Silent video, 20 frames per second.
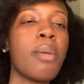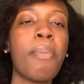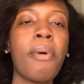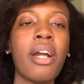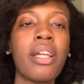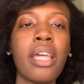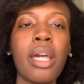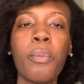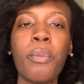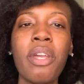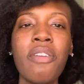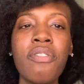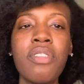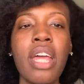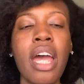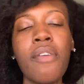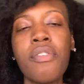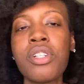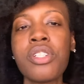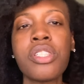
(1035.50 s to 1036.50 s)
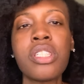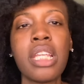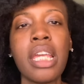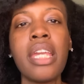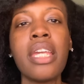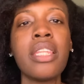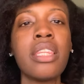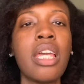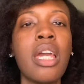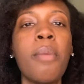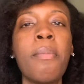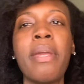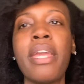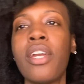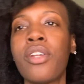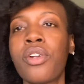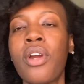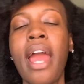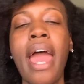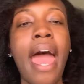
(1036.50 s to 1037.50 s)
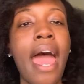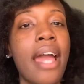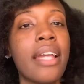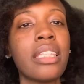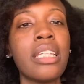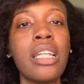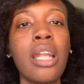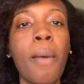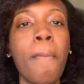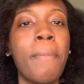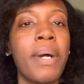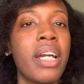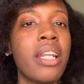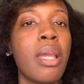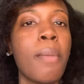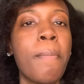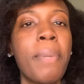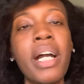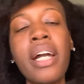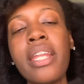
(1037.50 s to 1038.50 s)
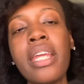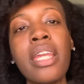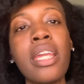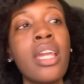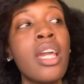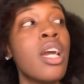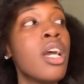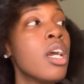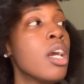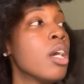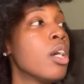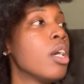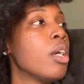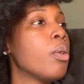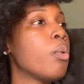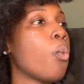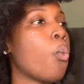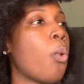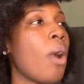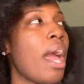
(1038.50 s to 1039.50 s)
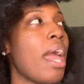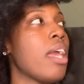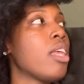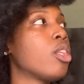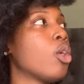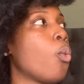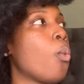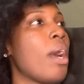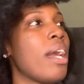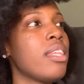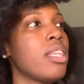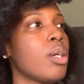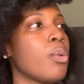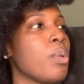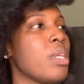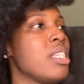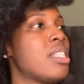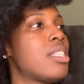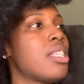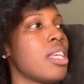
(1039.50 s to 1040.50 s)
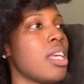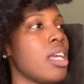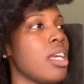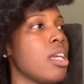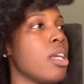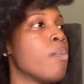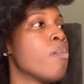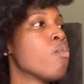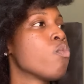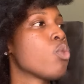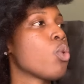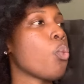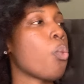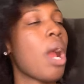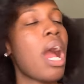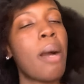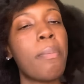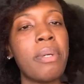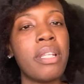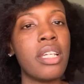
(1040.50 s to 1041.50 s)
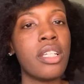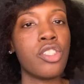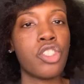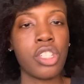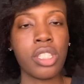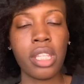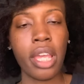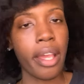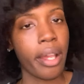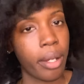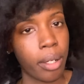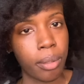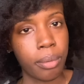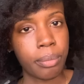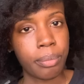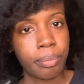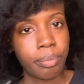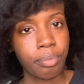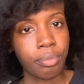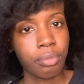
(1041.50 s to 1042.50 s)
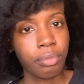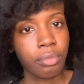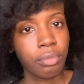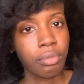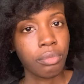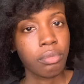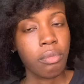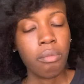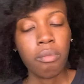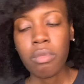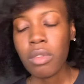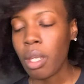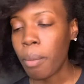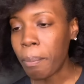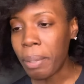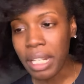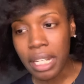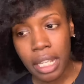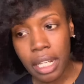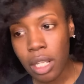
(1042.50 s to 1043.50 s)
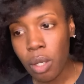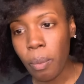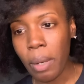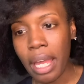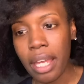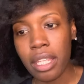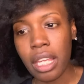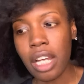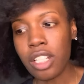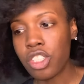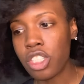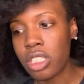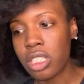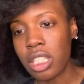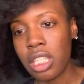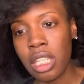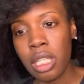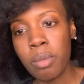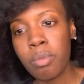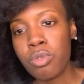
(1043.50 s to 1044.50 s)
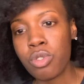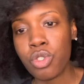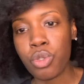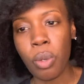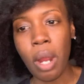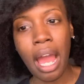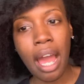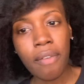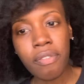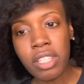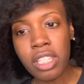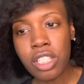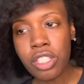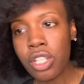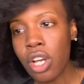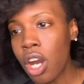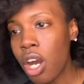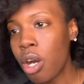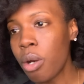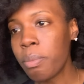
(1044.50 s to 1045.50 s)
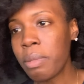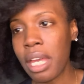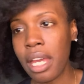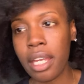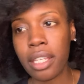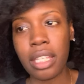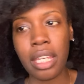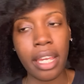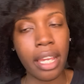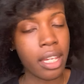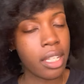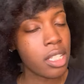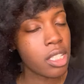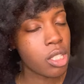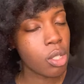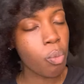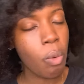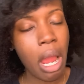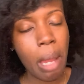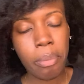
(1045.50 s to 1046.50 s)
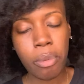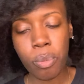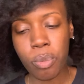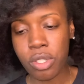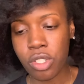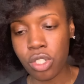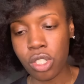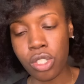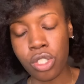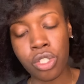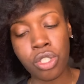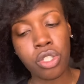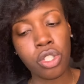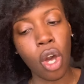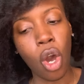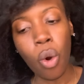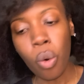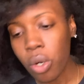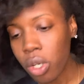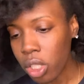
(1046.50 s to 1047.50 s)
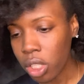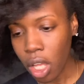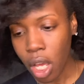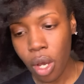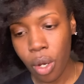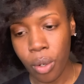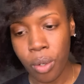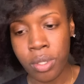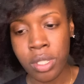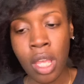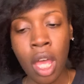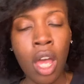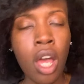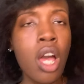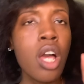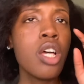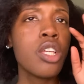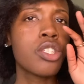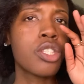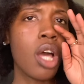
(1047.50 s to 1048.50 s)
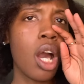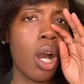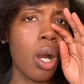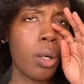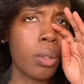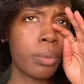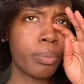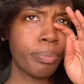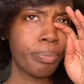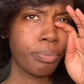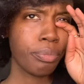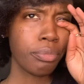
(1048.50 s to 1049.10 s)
part. Like, we've never seen them interact in a buddy-buddy way the way that we see Robin and Giselle. But anyway, y'all just keep driving this home that Candace and Robin was just so close. So